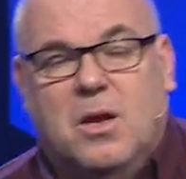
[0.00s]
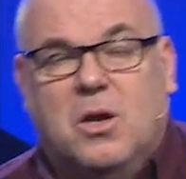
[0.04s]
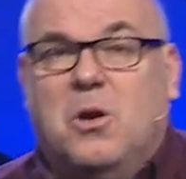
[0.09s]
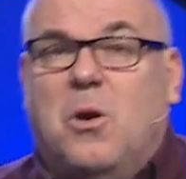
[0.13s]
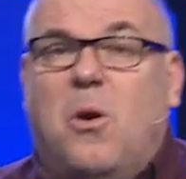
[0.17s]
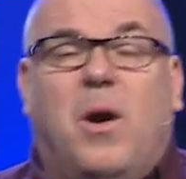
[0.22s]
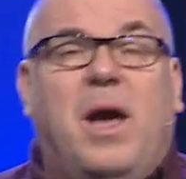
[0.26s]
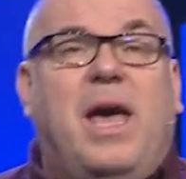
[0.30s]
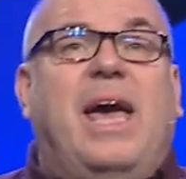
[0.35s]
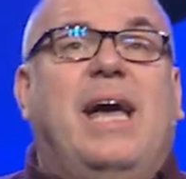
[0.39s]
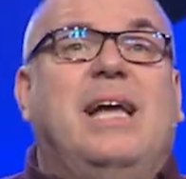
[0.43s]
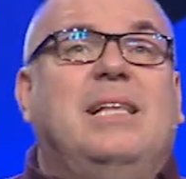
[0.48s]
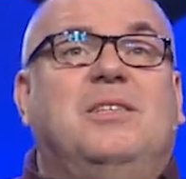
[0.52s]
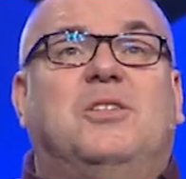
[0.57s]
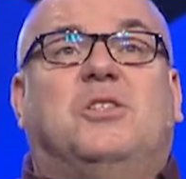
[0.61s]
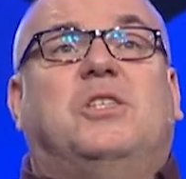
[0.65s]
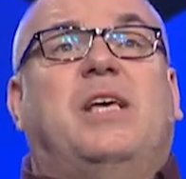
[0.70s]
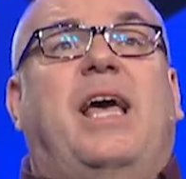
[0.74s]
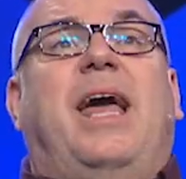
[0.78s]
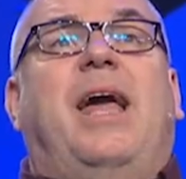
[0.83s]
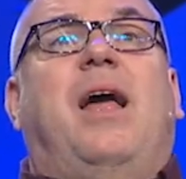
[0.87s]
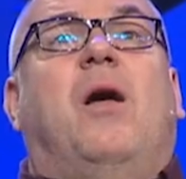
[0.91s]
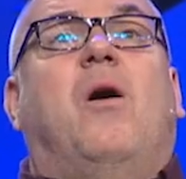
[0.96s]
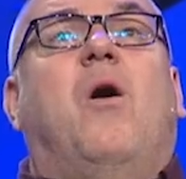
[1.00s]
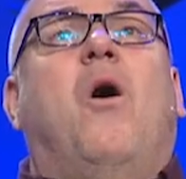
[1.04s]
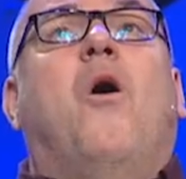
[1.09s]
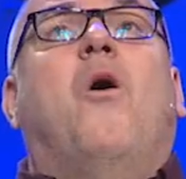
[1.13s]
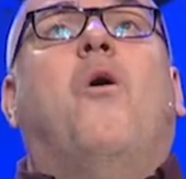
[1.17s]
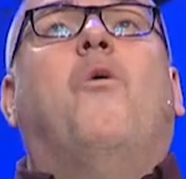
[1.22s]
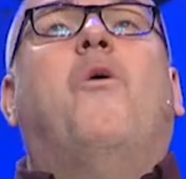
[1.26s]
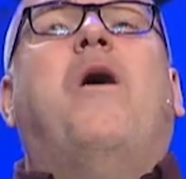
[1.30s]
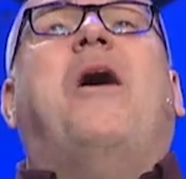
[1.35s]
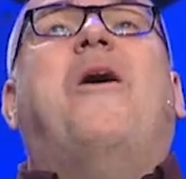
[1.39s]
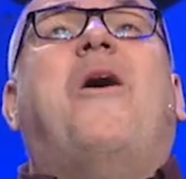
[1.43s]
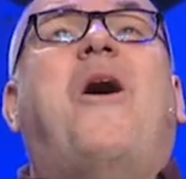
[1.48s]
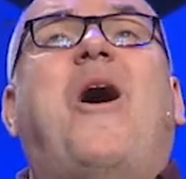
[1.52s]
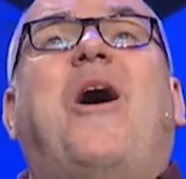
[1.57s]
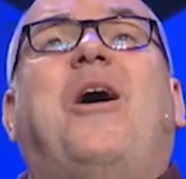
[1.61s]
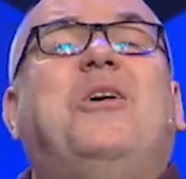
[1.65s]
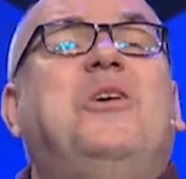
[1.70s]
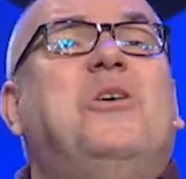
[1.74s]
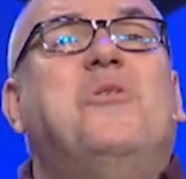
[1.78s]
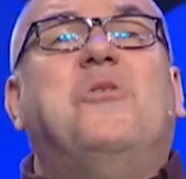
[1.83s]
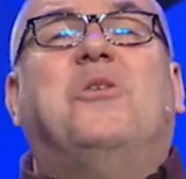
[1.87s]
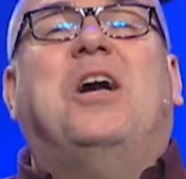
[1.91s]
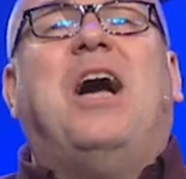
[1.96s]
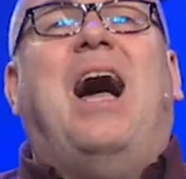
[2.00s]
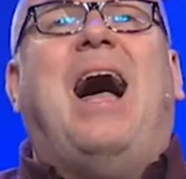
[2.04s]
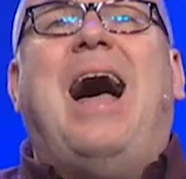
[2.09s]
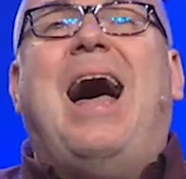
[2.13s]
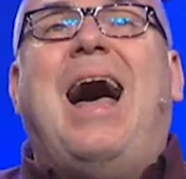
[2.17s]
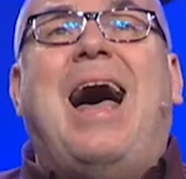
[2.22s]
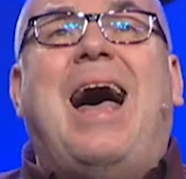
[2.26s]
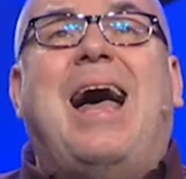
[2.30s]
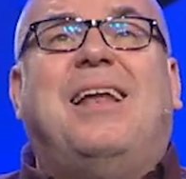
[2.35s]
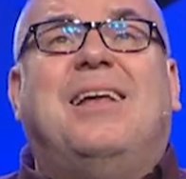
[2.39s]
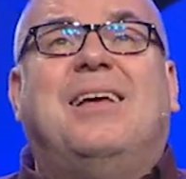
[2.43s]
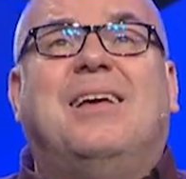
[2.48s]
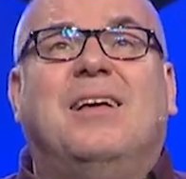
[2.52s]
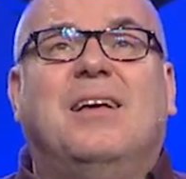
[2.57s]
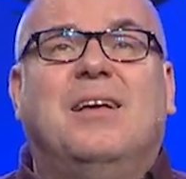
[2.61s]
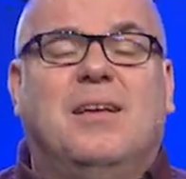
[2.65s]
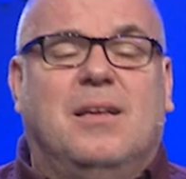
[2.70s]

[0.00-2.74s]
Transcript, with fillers: Go ahead and say, Where are you, God?